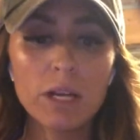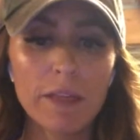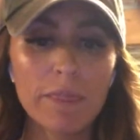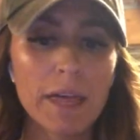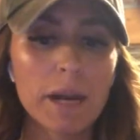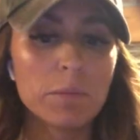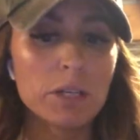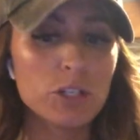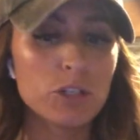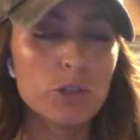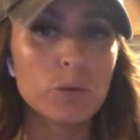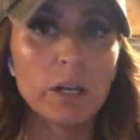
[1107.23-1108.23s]
and then I'm gonna
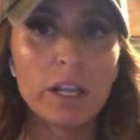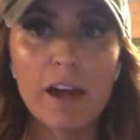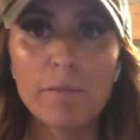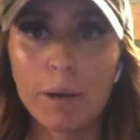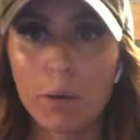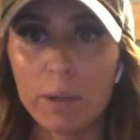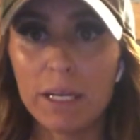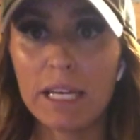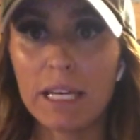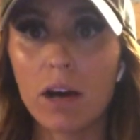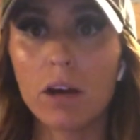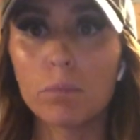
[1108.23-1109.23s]
do an Alive by
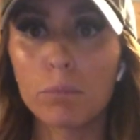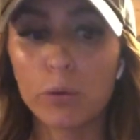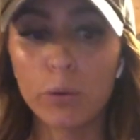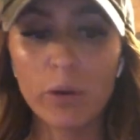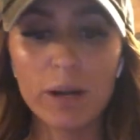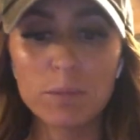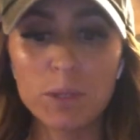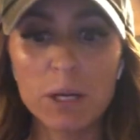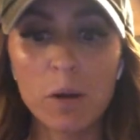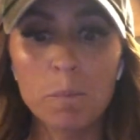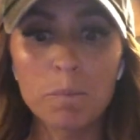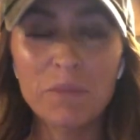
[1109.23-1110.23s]
Whitney arm program.
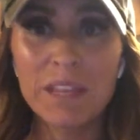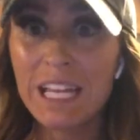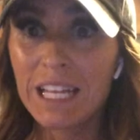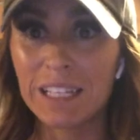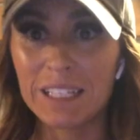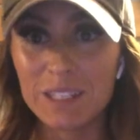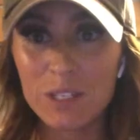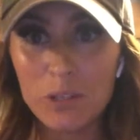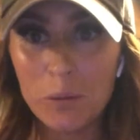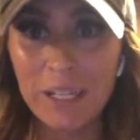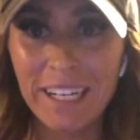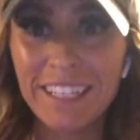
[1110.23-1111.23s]
So let's
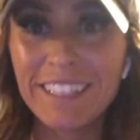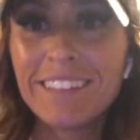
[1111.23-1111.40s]
do it.